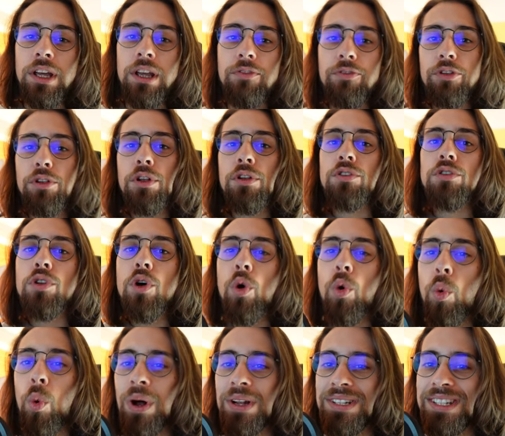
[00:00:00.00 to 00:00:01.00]
if you don't know
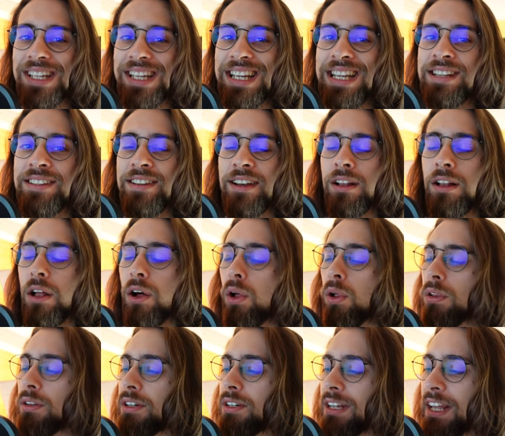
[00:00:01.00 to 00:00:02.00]
what Intel
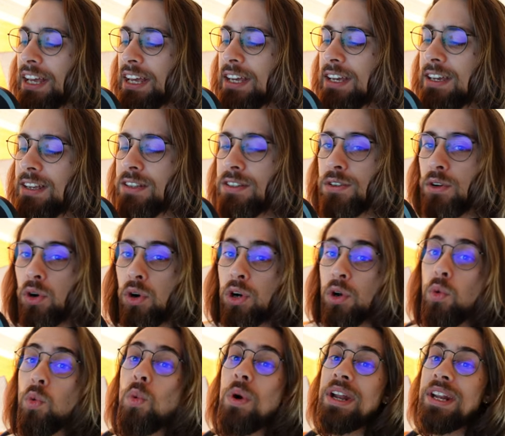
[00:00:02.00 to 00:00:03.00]
Alder Lake is or
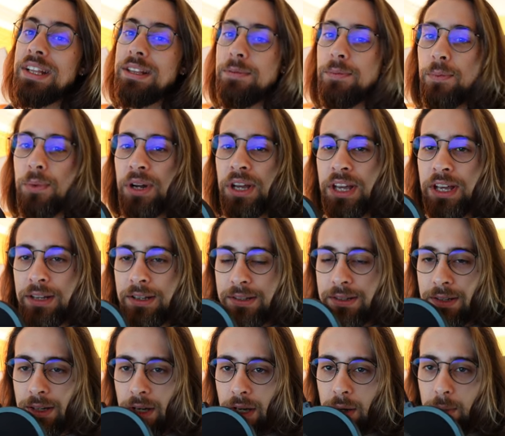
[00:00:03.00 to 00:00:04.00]
what it
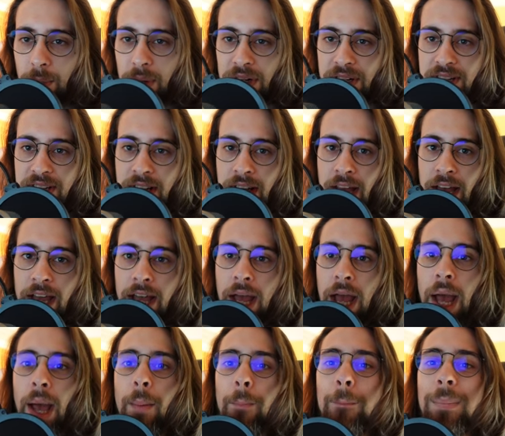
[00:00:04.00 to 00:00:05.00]
brings per se,
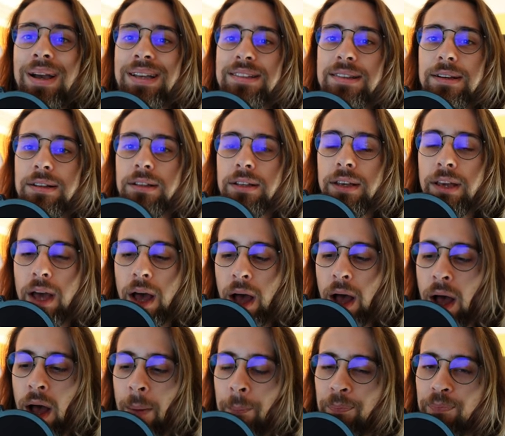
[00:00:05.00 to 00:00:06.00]
basically,
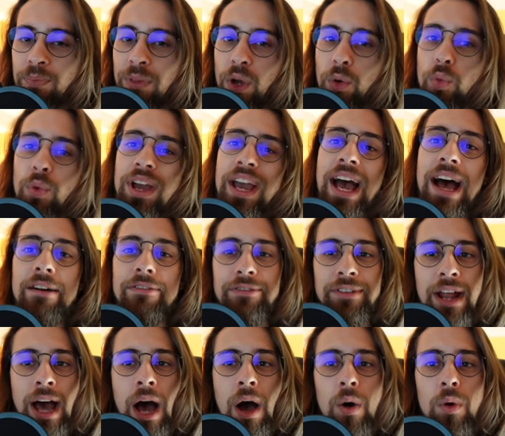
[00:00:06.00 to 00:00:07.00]
we have
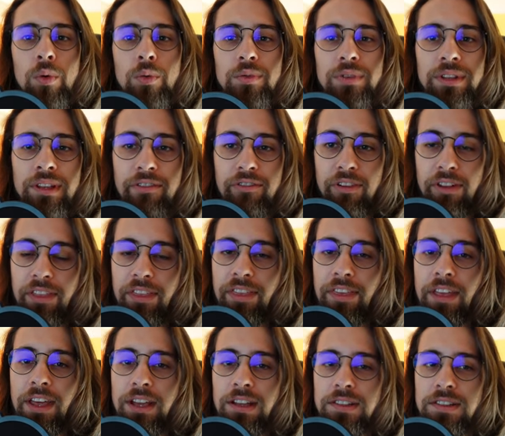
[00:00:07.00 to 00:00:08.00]
now different
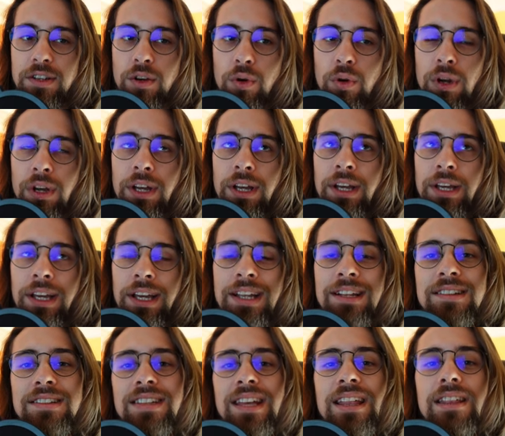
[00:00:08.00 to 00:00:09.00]
things. So,
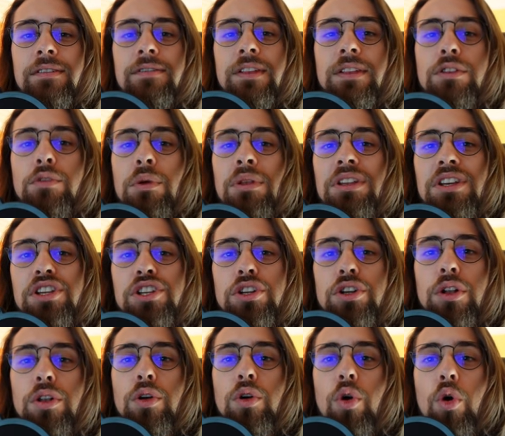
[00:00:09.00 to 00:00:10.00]
instead of the
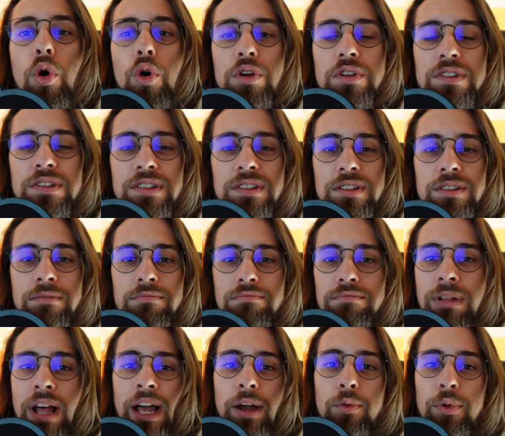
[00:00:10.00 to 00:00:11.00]
traditional cores
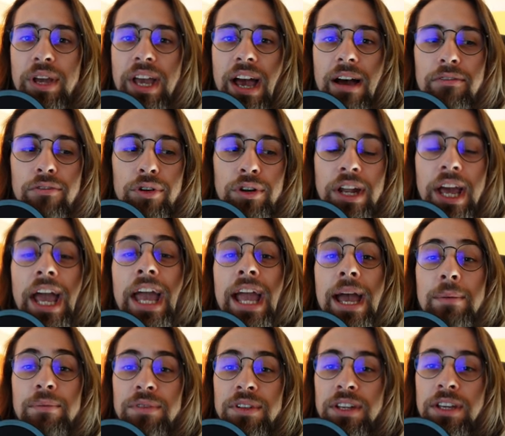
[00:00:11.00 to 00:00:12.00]
like we have on
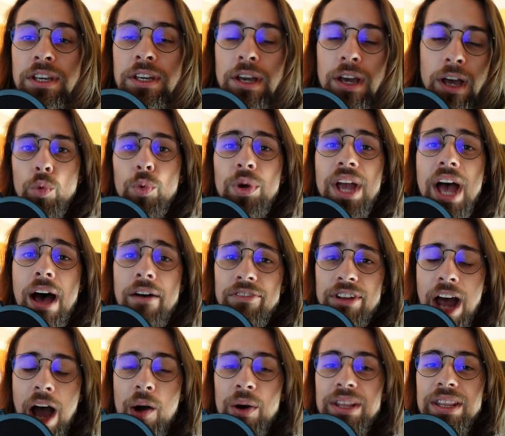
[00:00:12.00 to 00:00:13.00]
AMD, we have
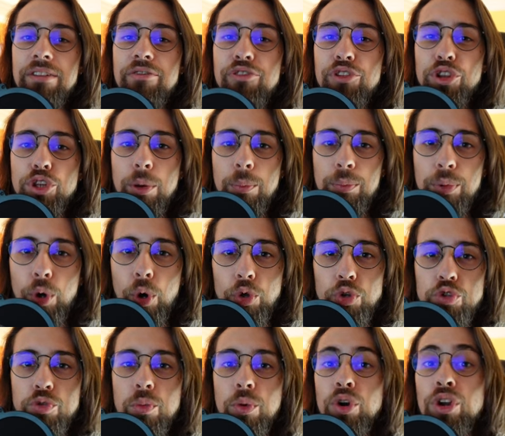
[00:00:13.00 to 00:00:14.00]
now a different
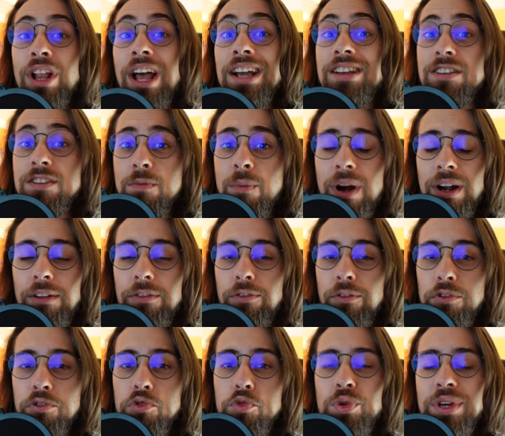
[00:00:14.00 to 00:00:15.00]
approach, more like
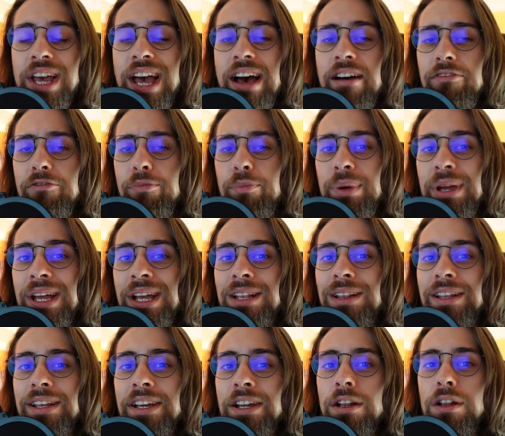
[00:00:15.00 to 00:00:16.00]
smartphones. We have big
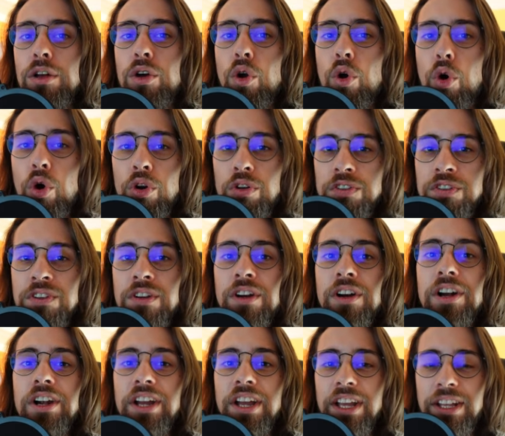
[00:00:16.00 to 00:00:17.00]
little cores
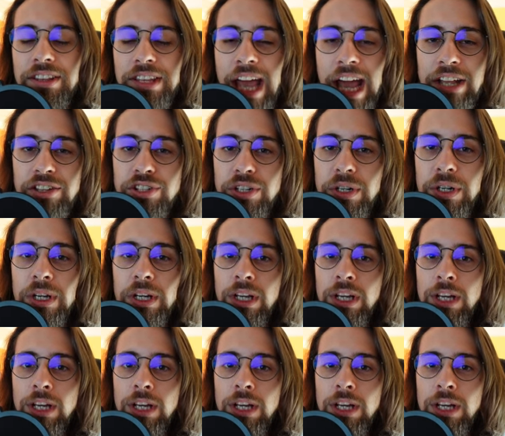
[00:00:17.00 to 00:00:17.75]
architecture.